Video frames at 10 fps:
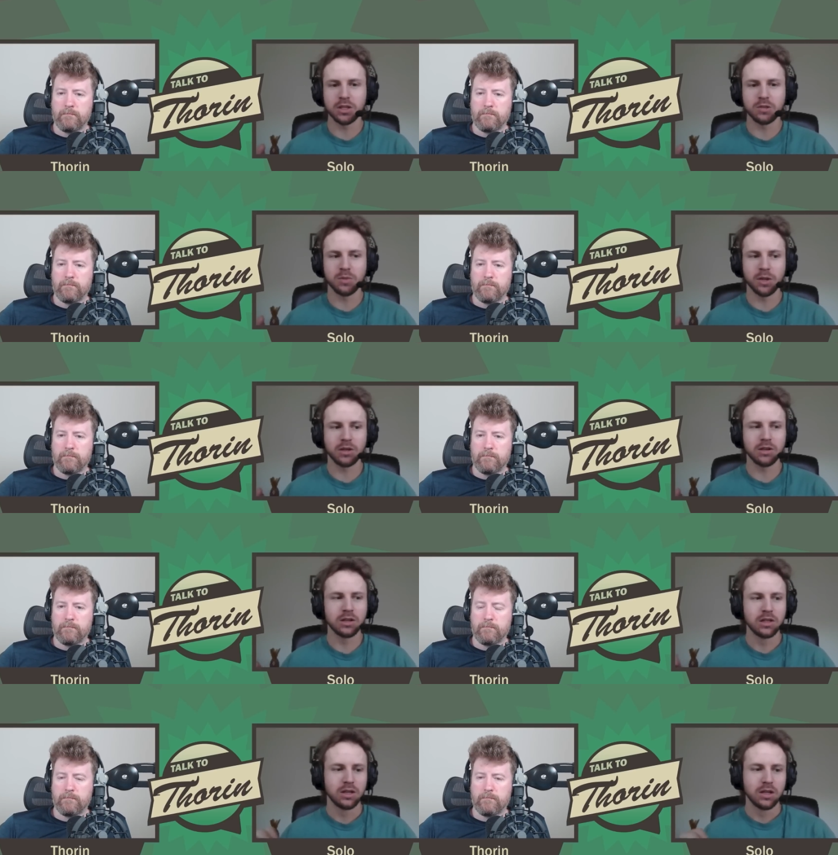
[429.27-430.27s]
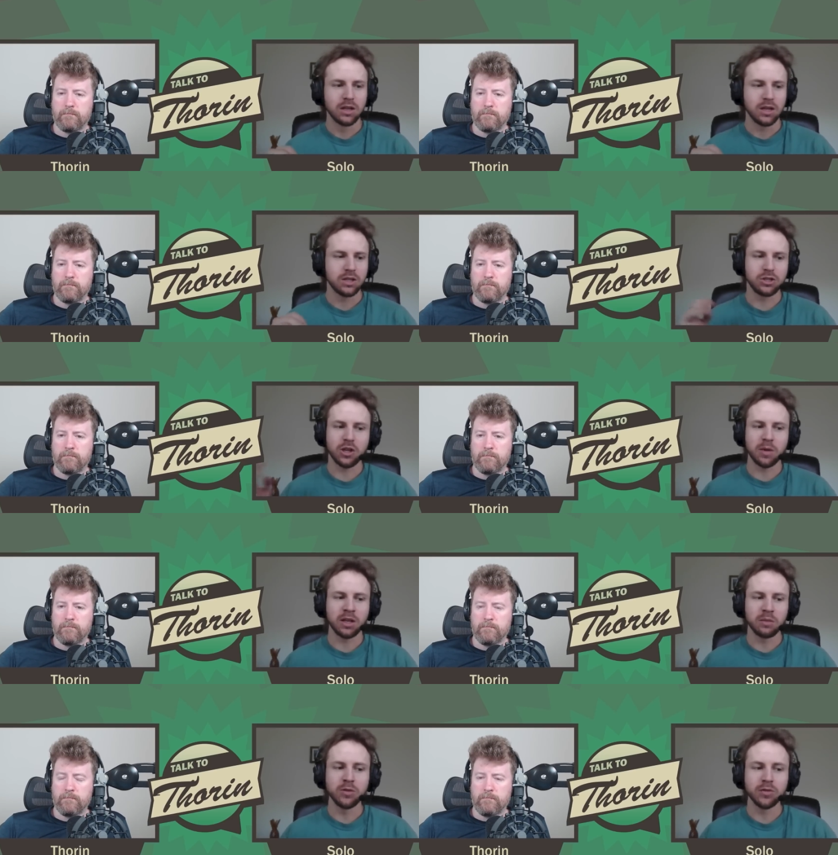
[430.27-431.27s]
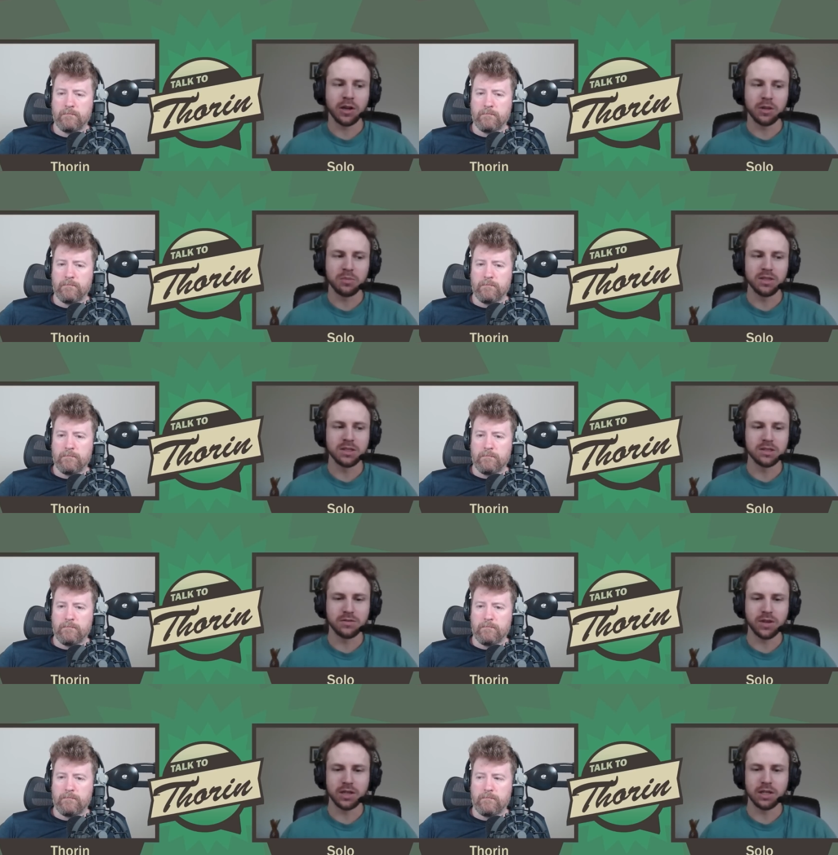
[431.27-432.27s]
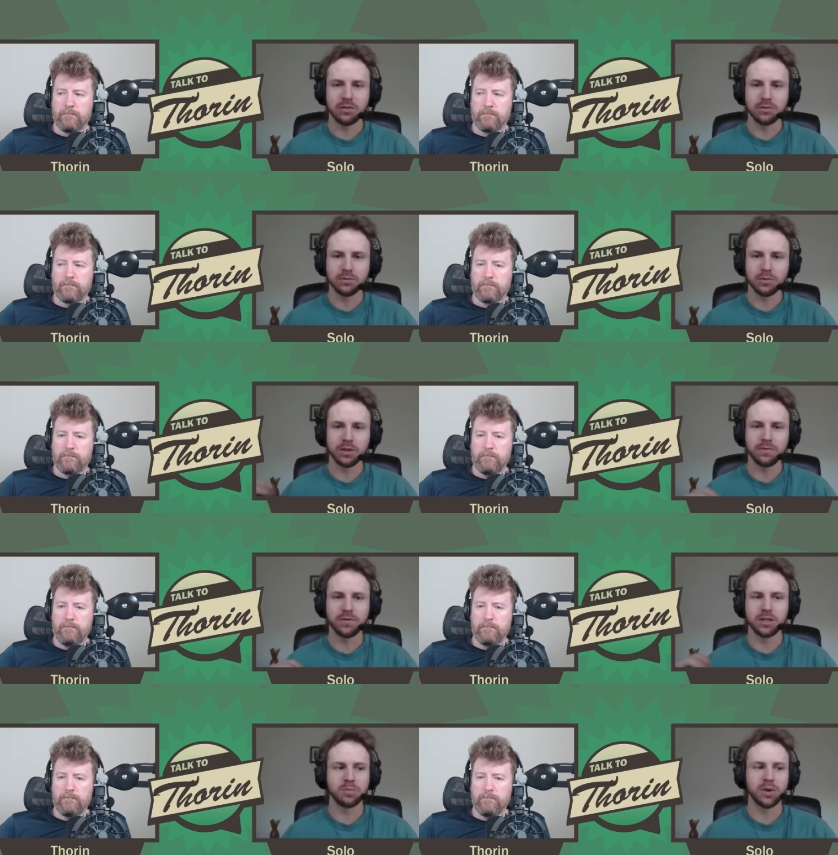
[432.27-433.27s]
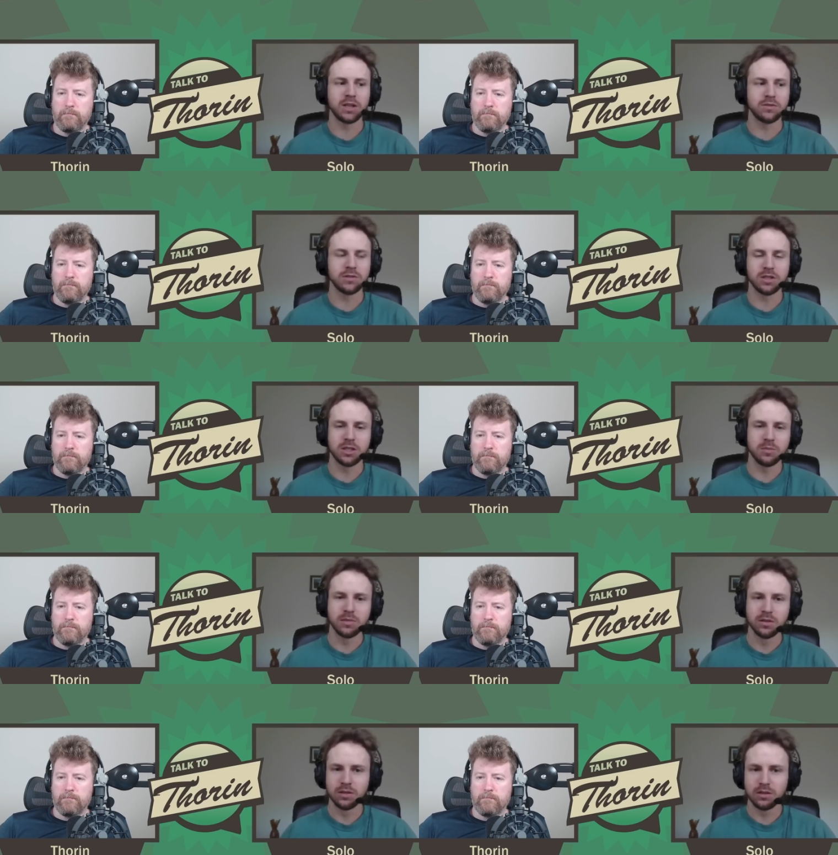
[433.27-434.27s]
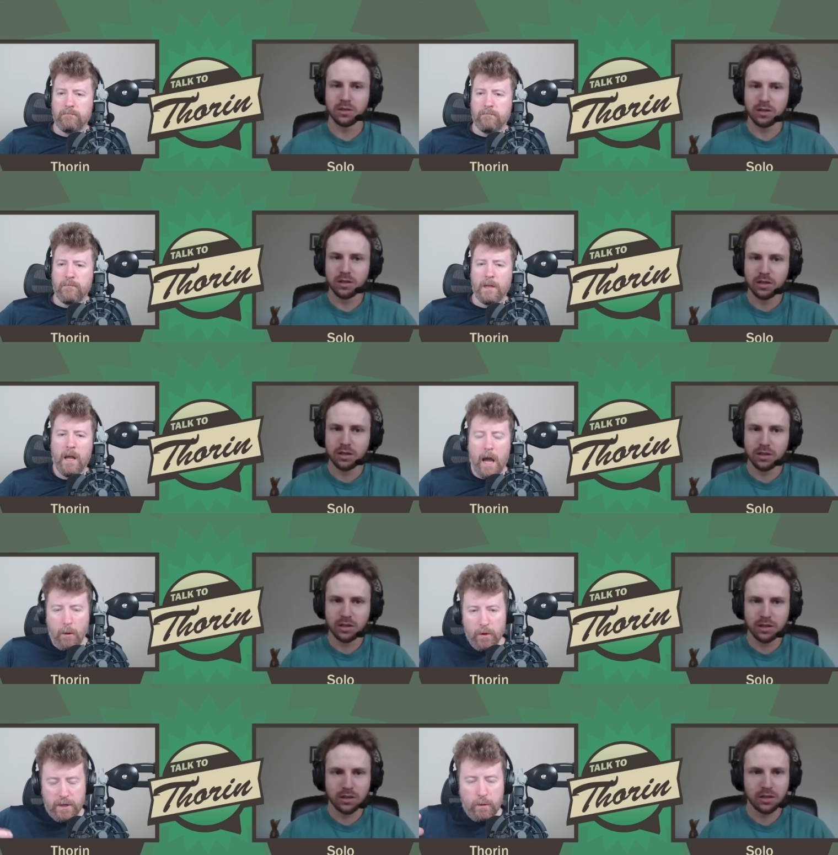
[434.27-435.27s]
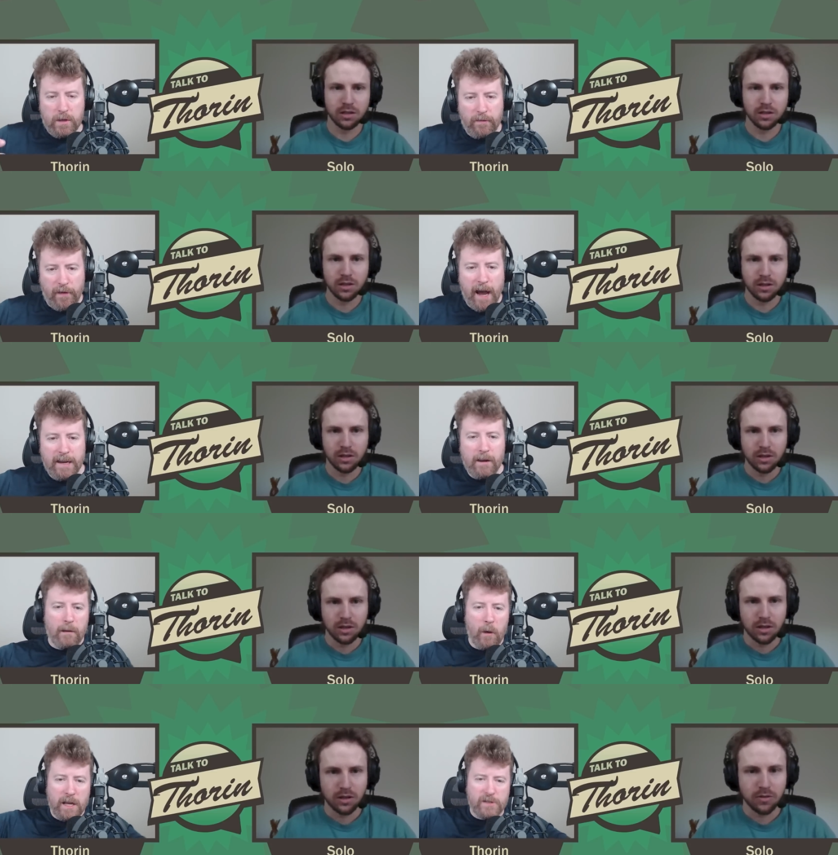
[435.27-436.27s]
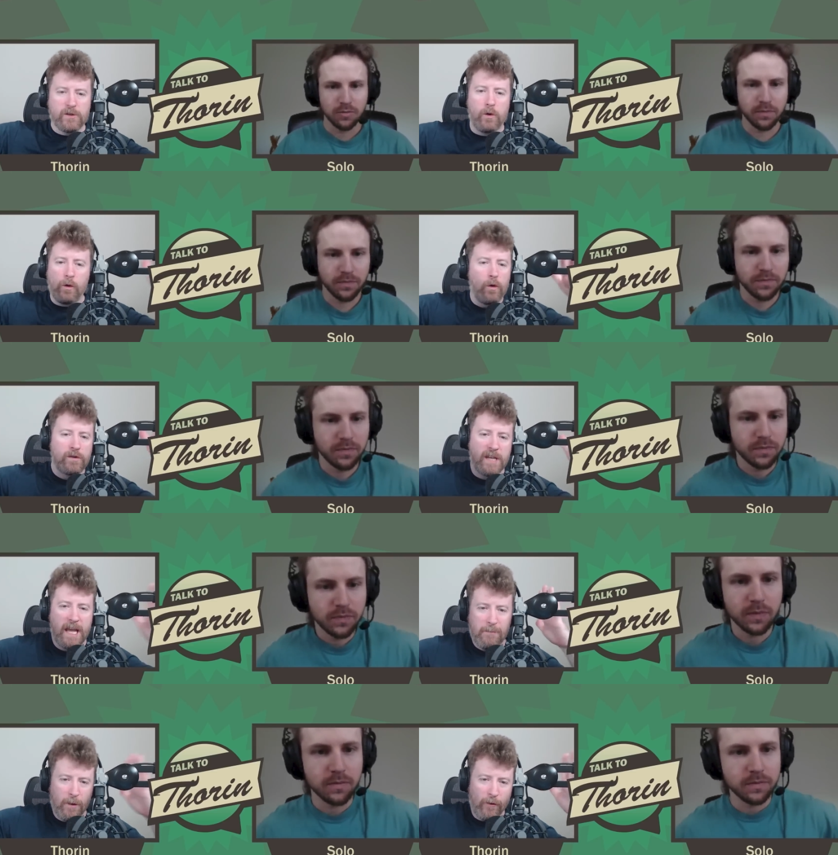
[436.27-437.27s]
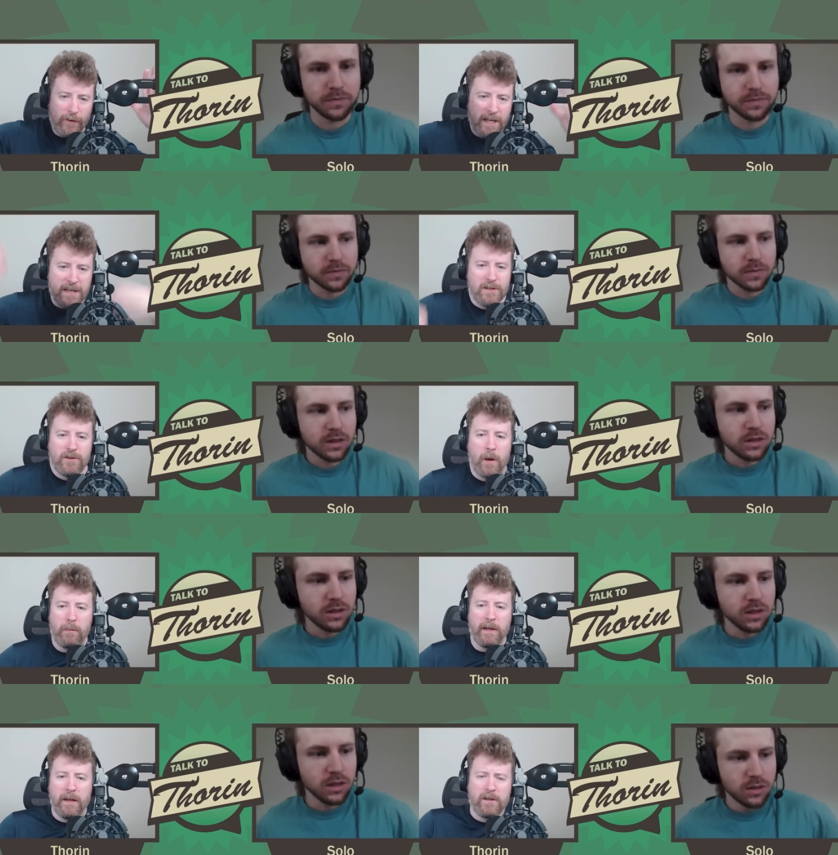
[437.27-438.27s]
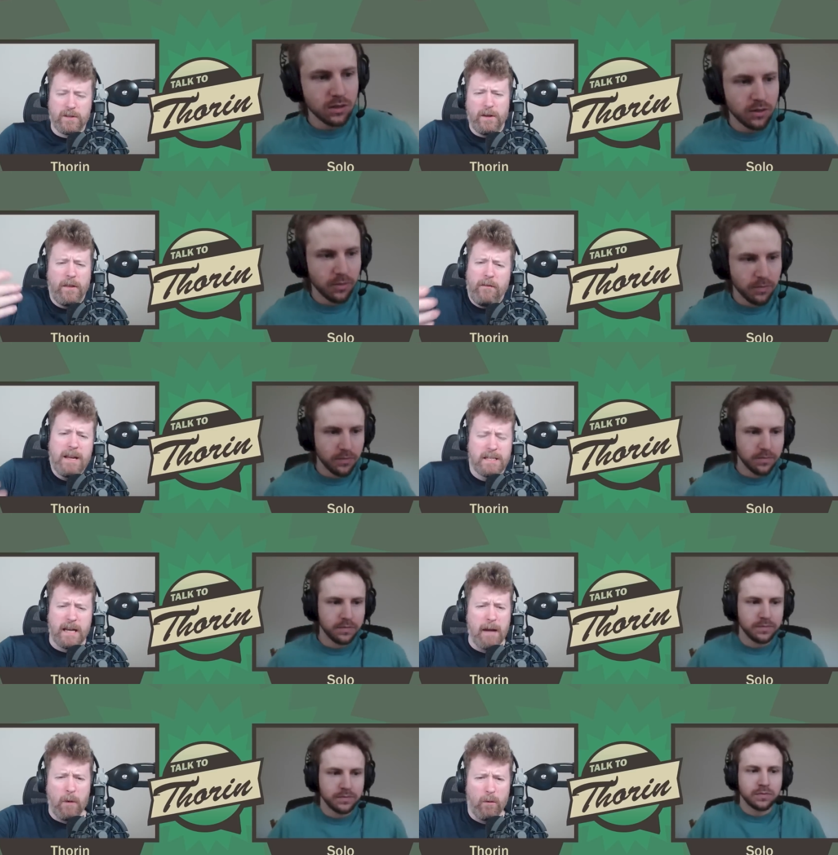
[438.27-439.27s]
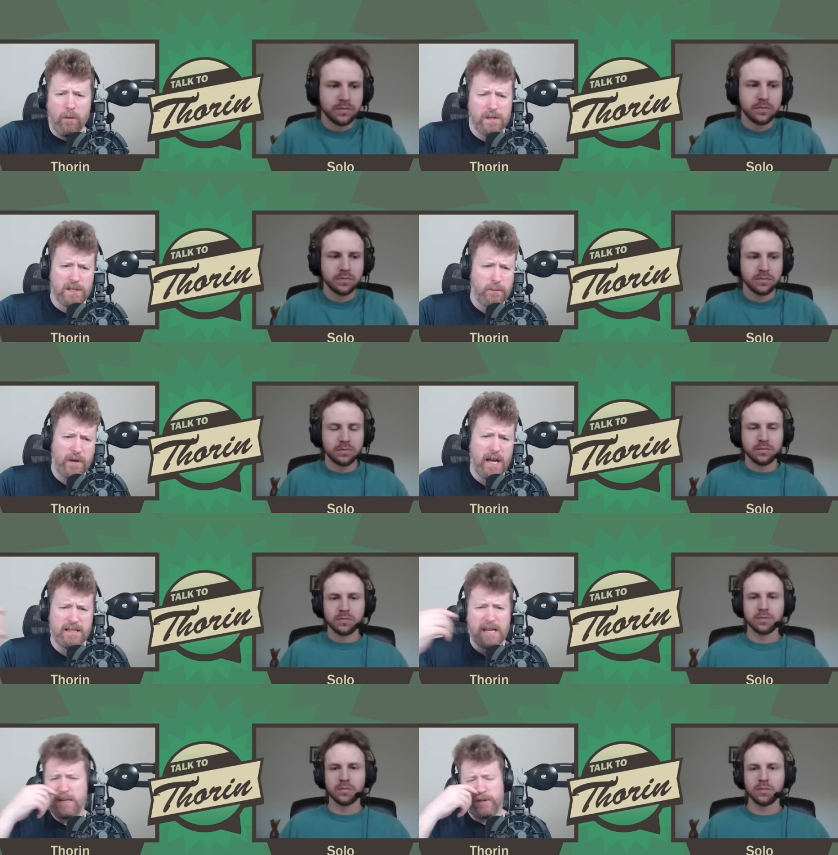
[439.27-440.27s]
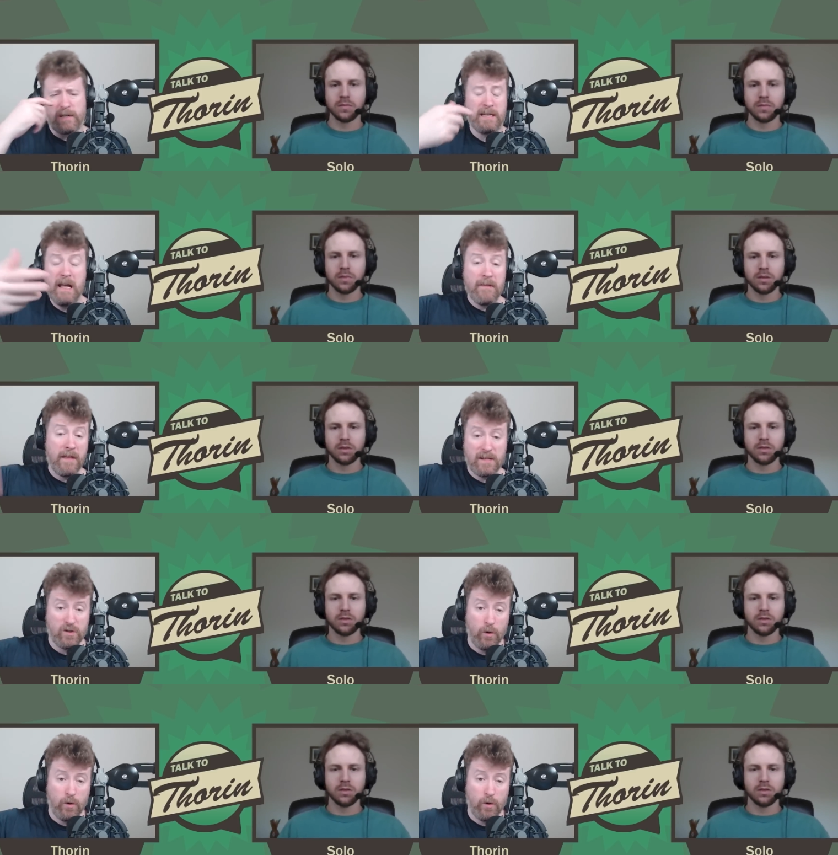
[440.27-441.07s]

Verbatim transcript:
Speaker 1: to be better. It's just all about like moving around the pieces and finding out what fits best for a team. How would
Speaker 2: you define what is Solo's game currently as a top laner? Because another reason I'm always surprised, actually, that so